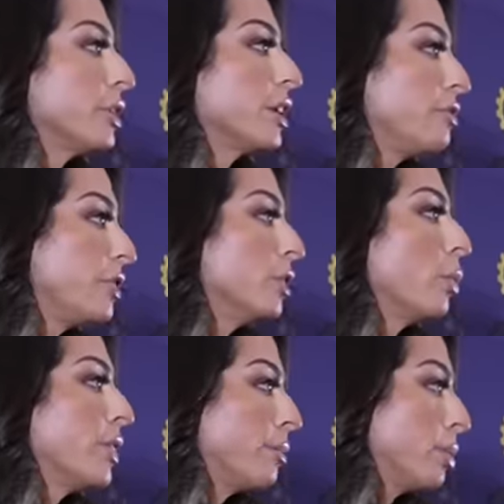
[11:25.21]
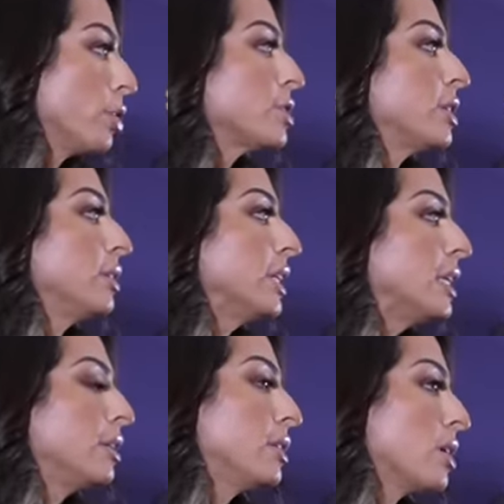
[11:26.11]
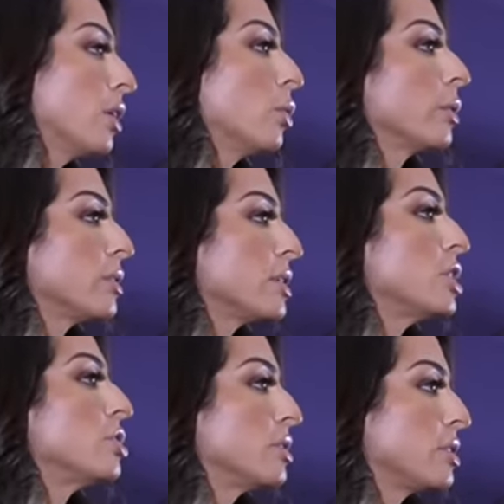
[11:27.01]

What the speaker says: can feel when the person leading the entire organization is